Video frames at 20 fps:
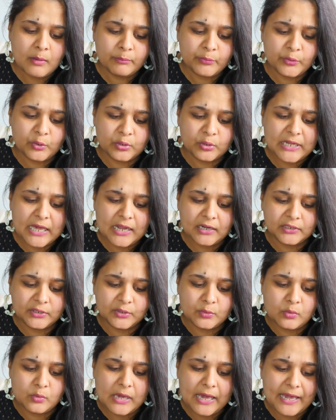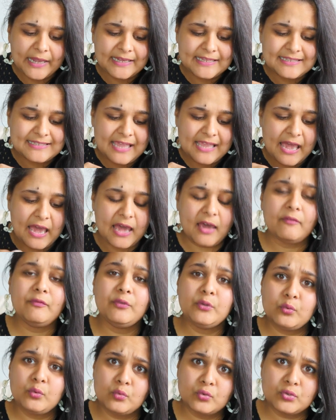product you guys
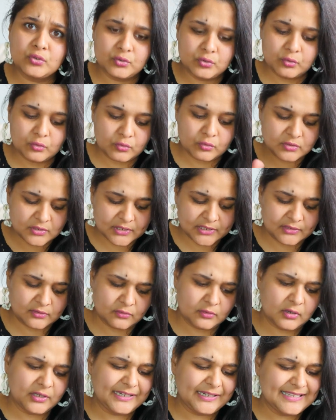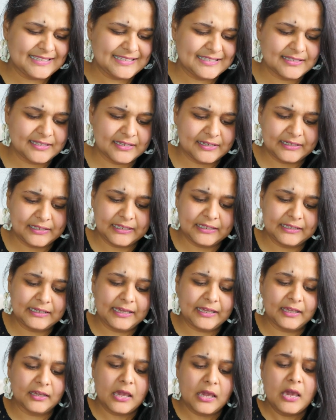have, use those. It's not
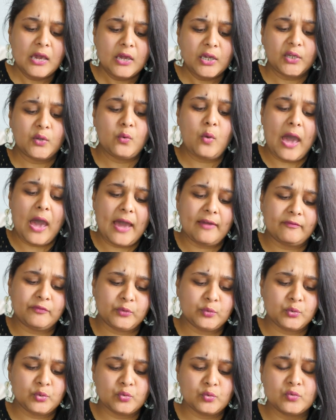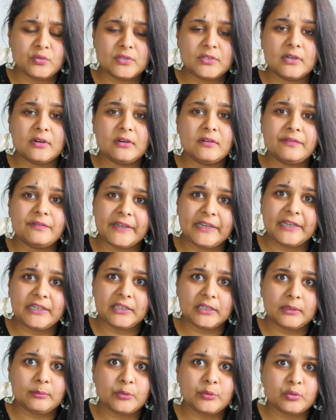necessarily you have to use the
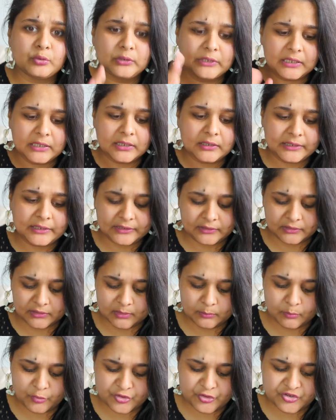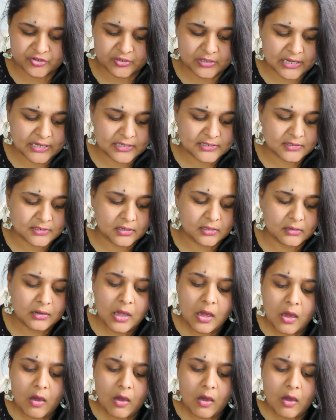Fenty Beauty tinted moisturizer